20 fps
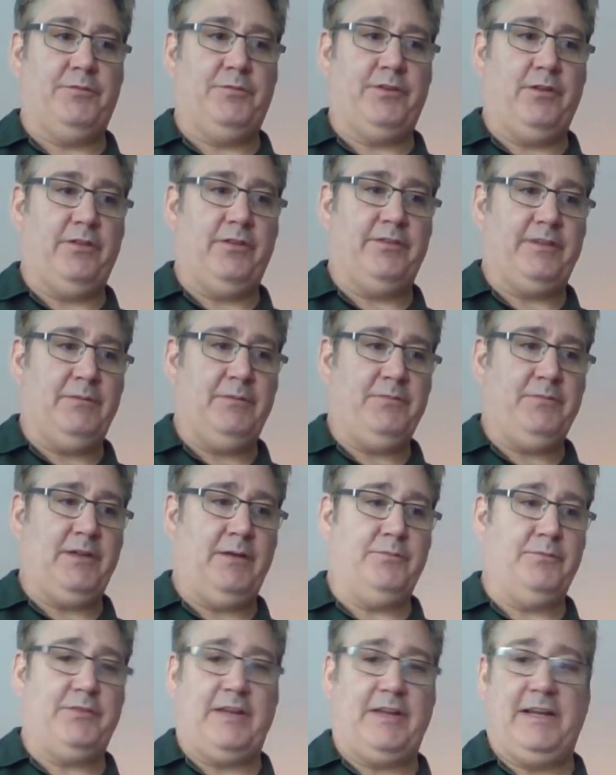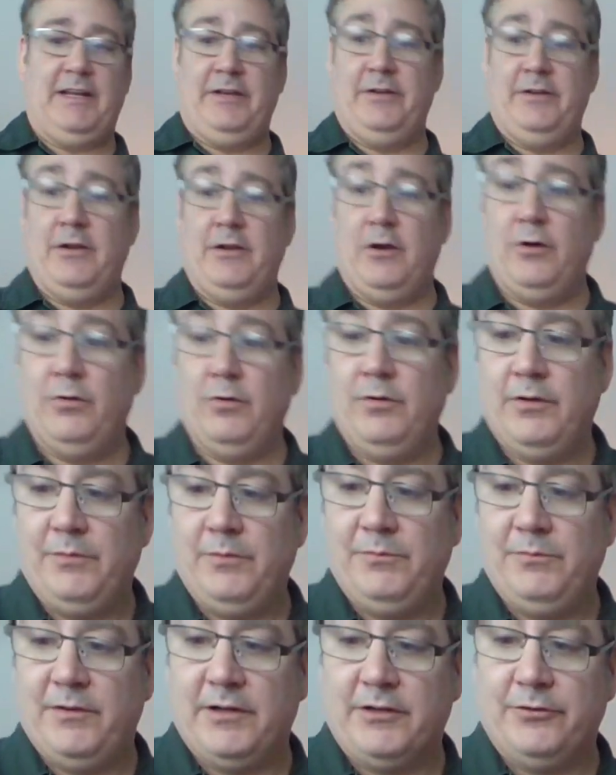So that sometimes they didn't know. Oh,
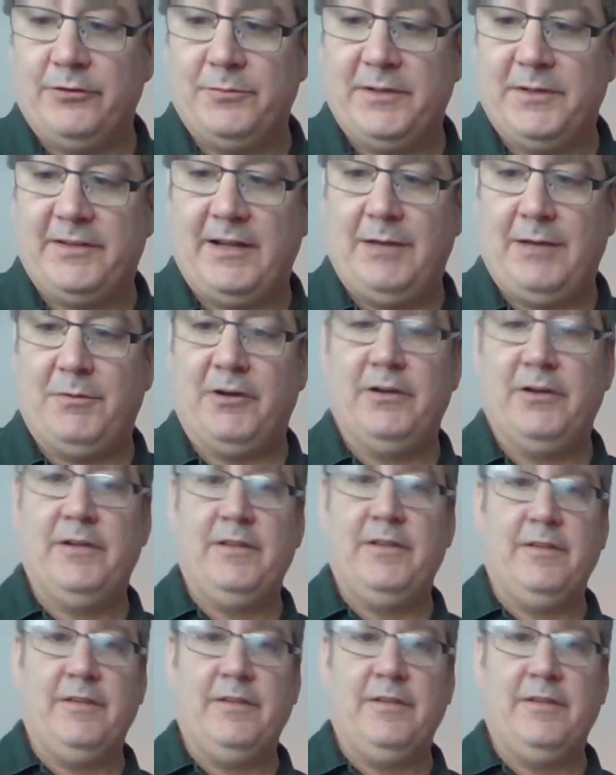there goes my timer.